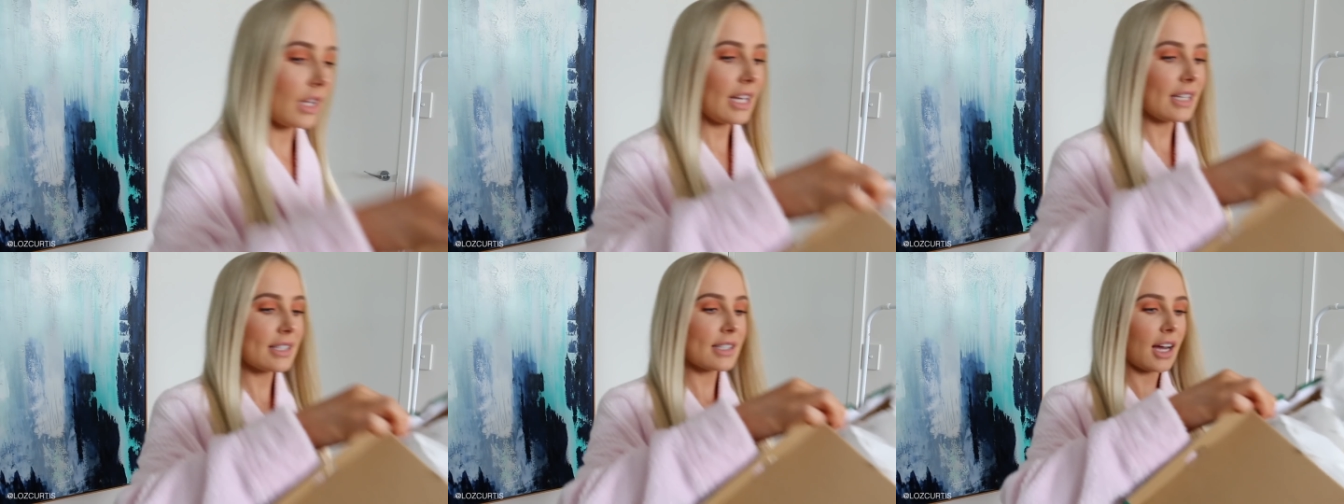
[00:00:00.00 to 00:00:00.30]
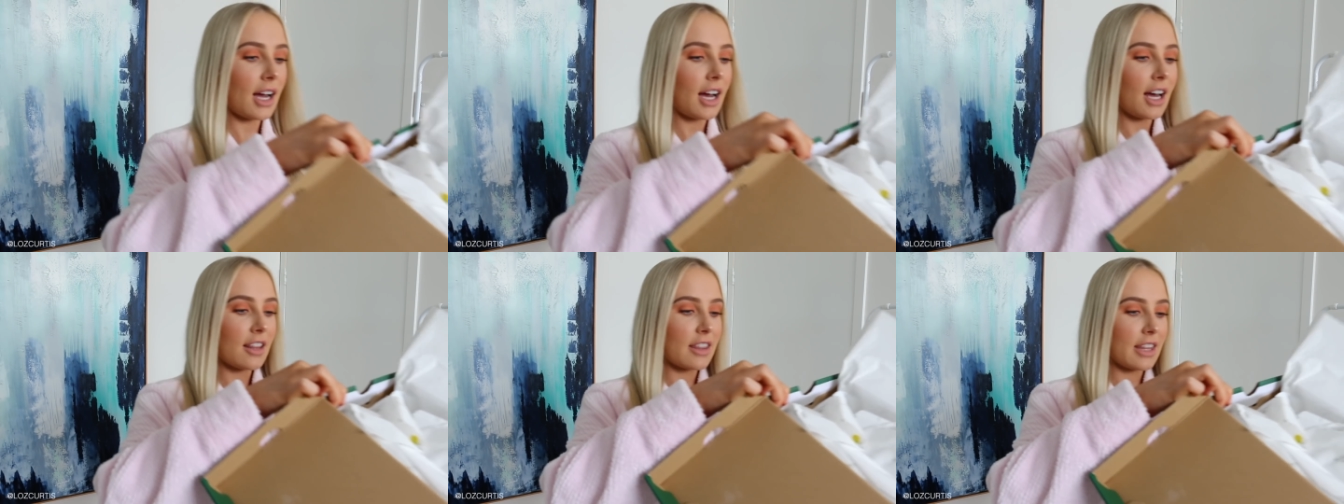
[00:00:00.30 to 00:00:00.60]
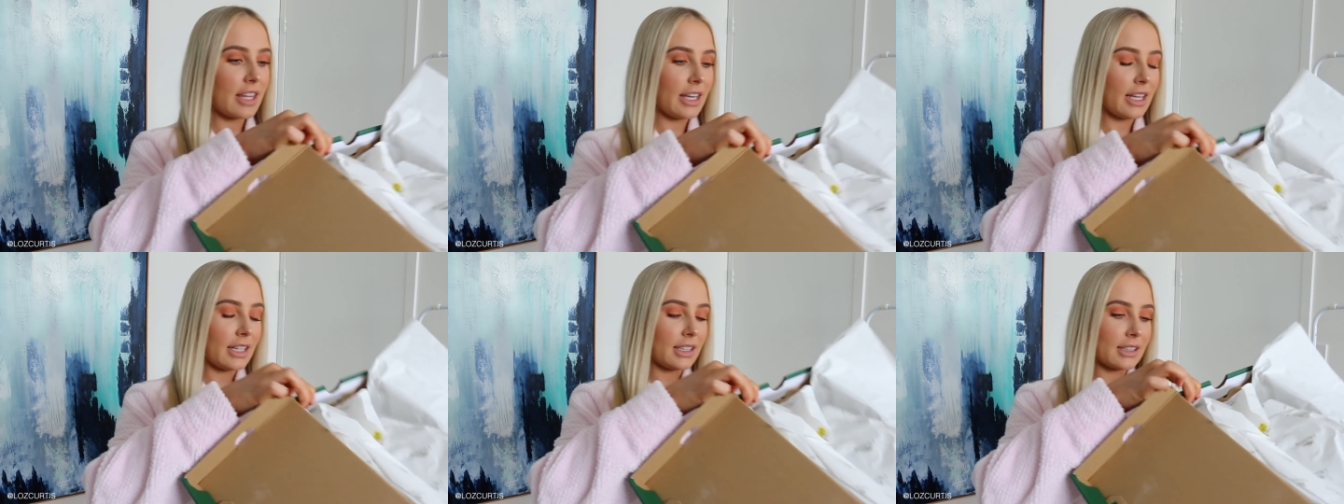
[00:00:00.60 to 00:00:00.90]
These are
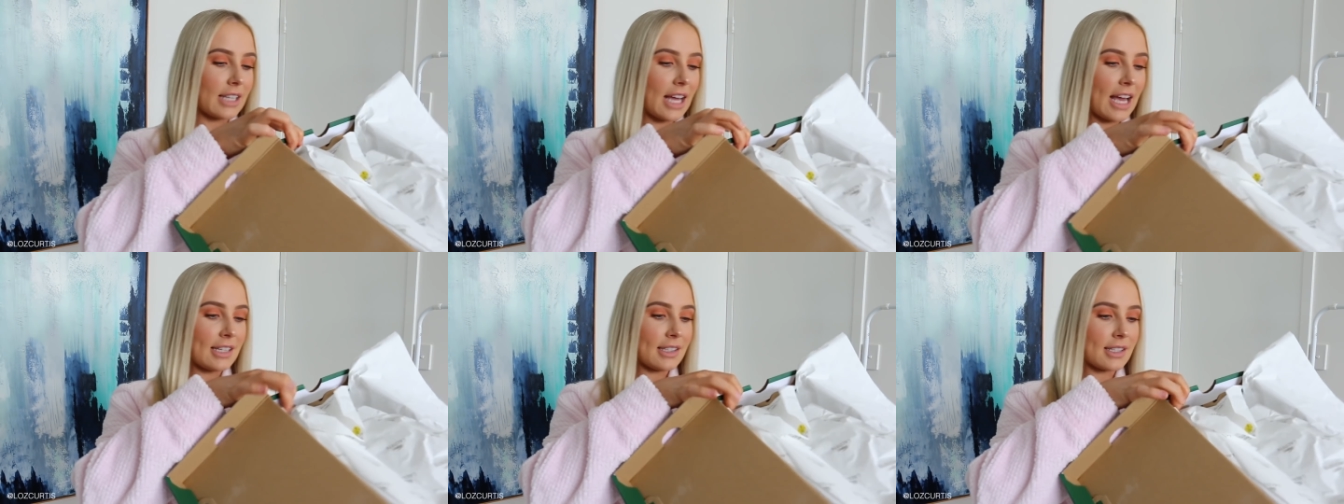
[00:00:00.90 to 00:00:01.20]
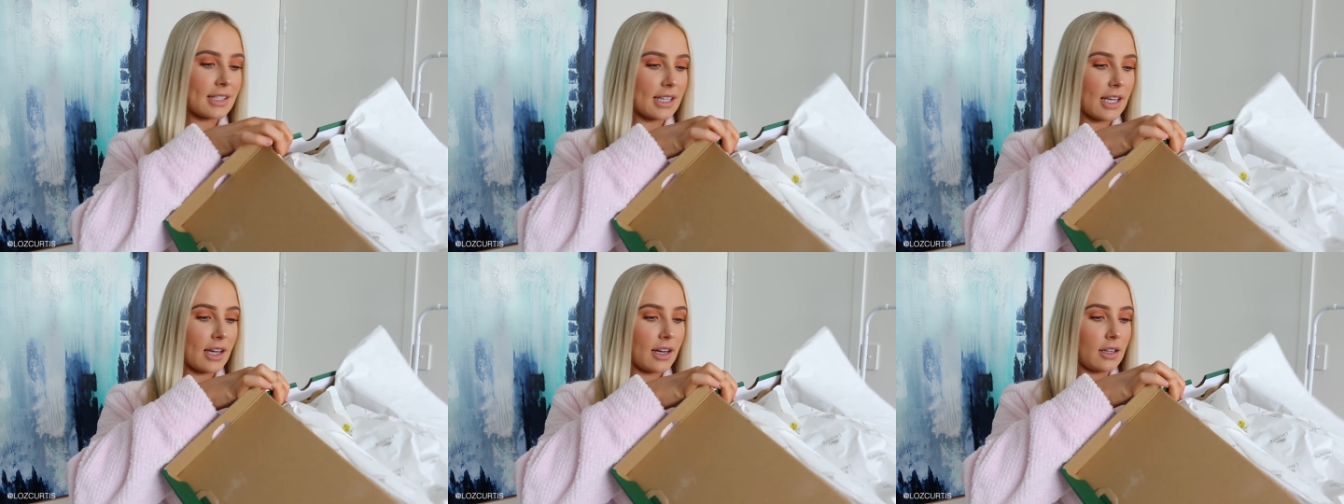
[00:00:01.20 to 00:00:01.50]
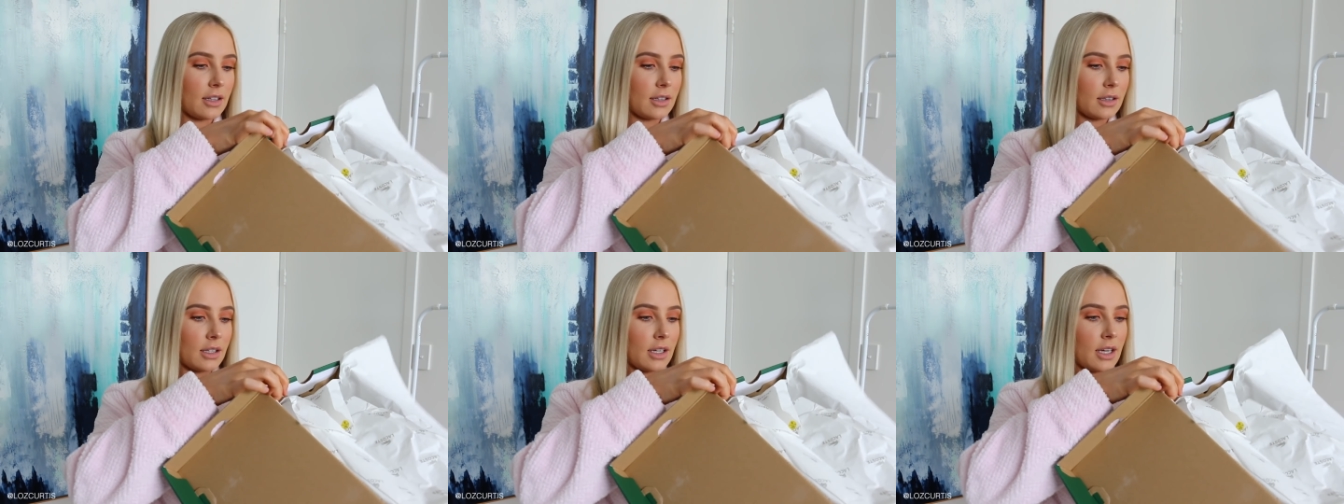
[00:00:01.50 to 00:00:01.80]
the
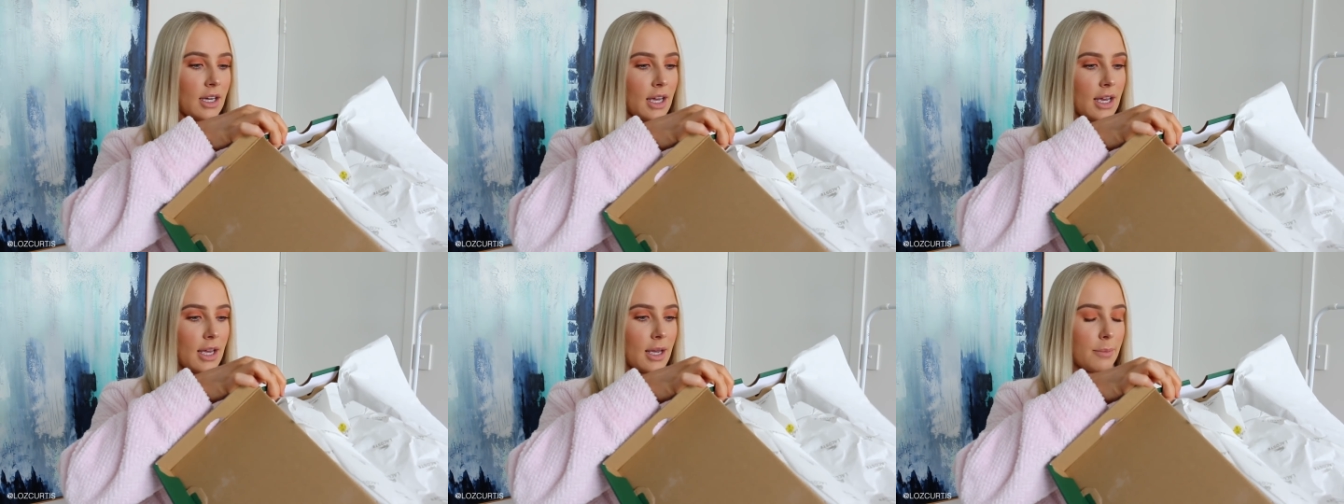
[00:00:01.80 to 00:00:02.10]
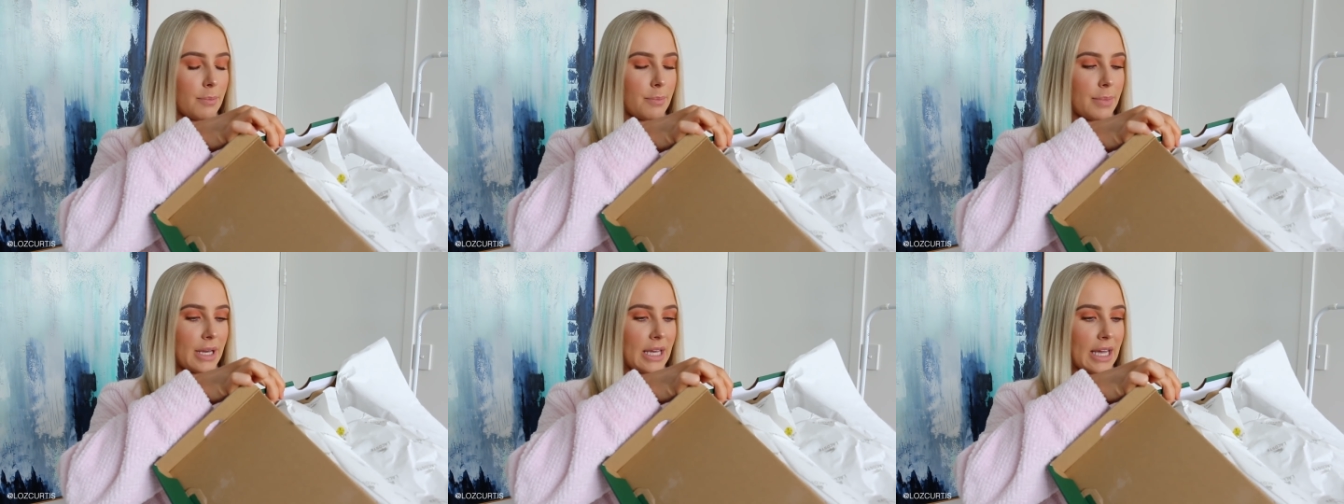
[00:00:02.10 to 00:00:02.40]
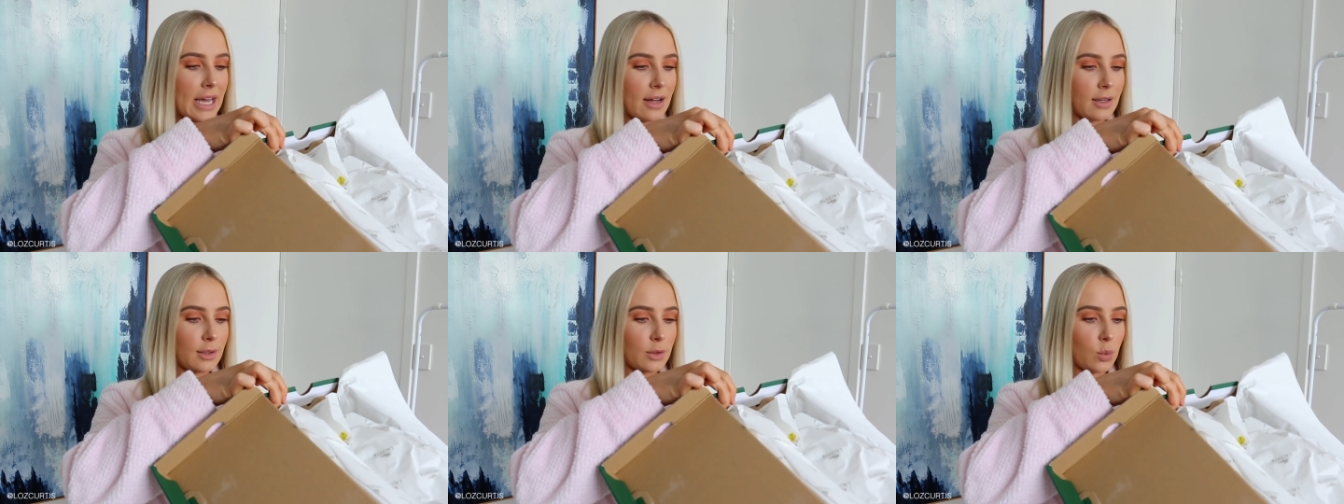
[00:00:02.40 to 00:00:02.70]
Lancel
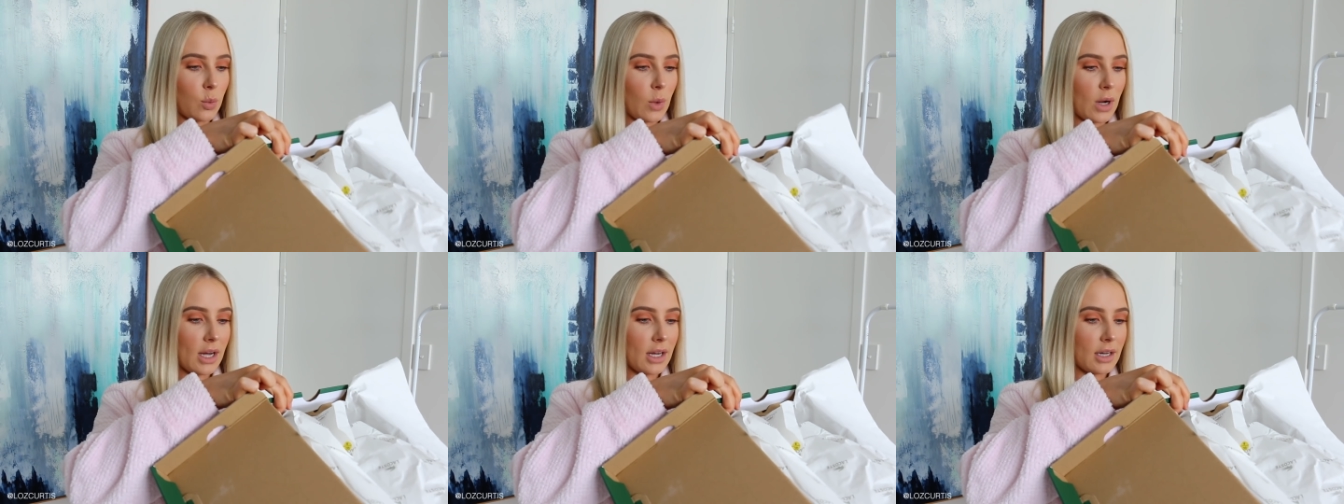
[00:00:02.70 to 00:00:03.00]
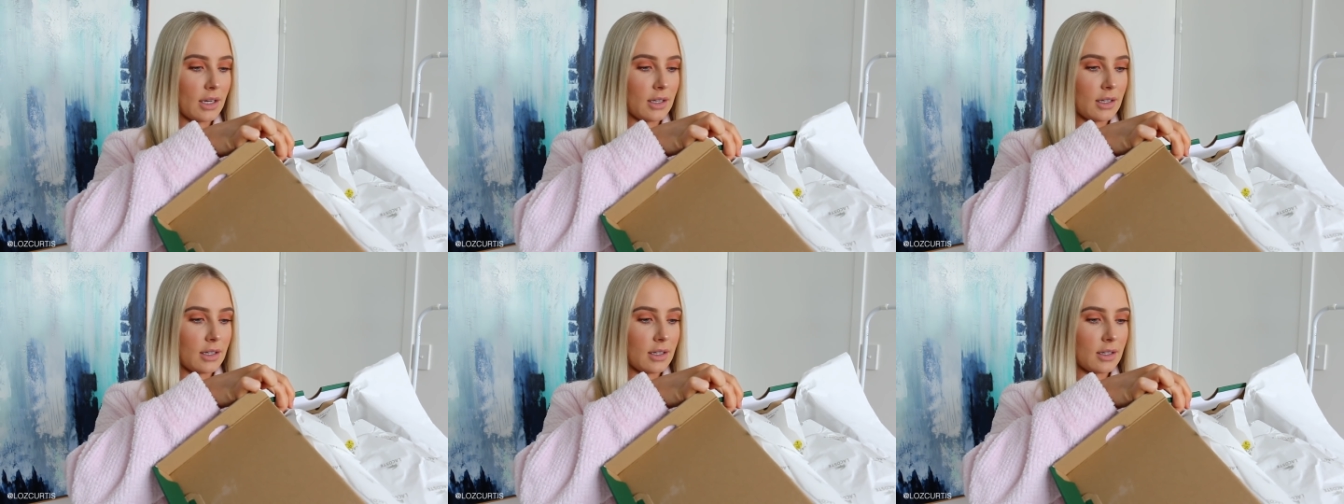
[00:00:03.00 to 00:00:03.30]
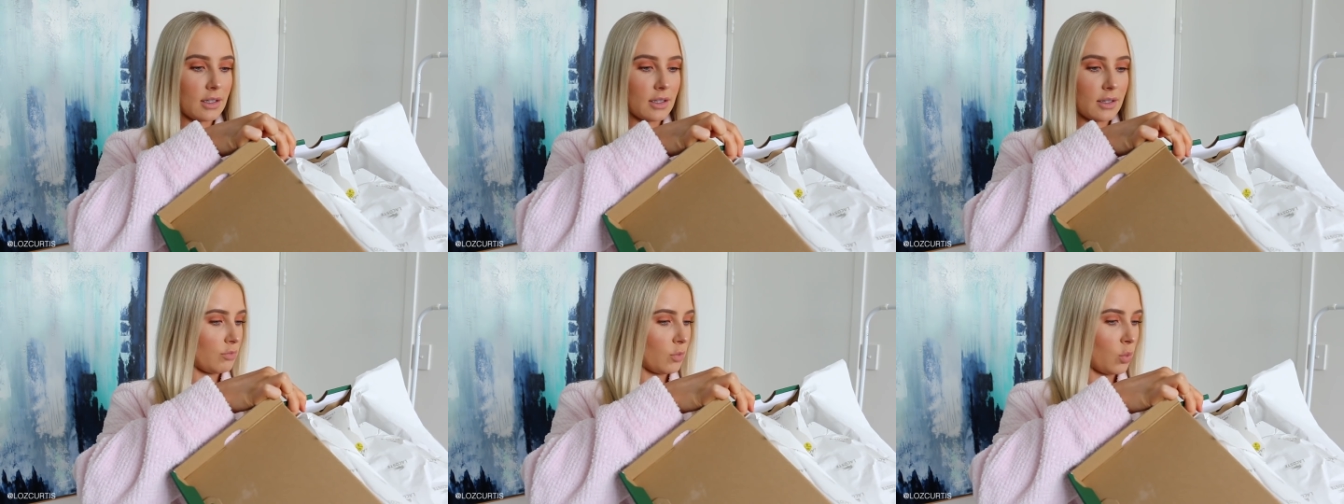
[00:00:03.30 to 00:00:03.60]

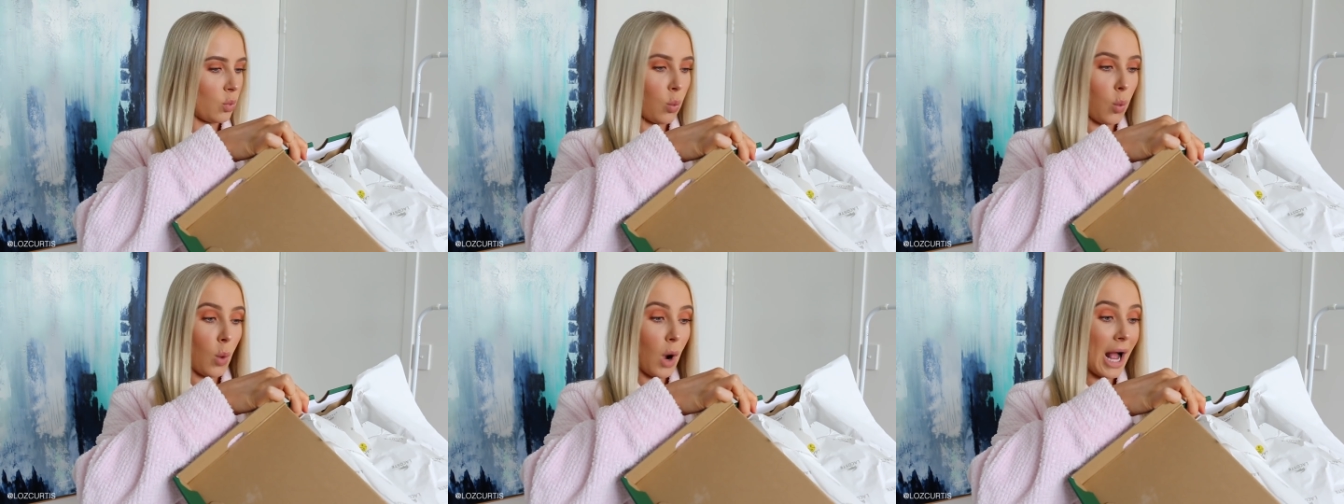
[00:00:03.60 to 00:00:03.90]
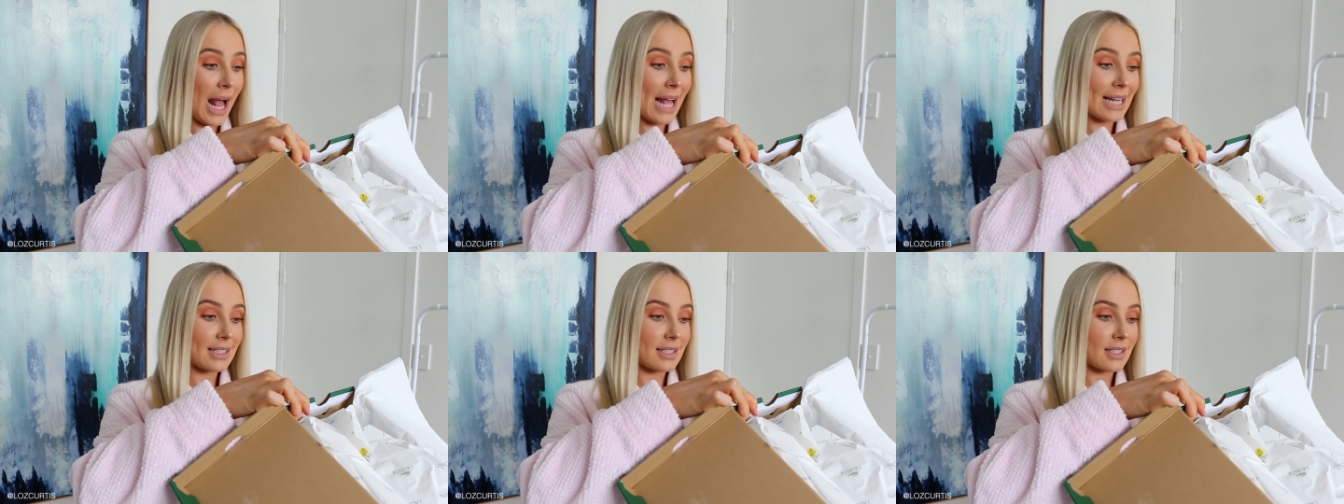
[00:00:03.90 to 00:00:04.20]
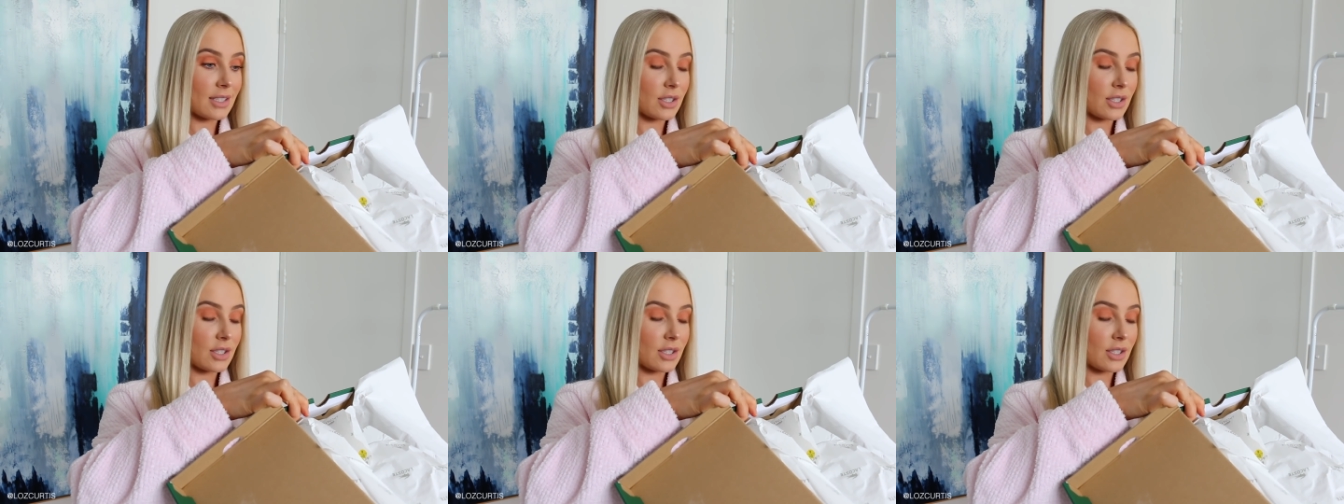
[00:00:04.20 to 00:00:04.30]
BL1 white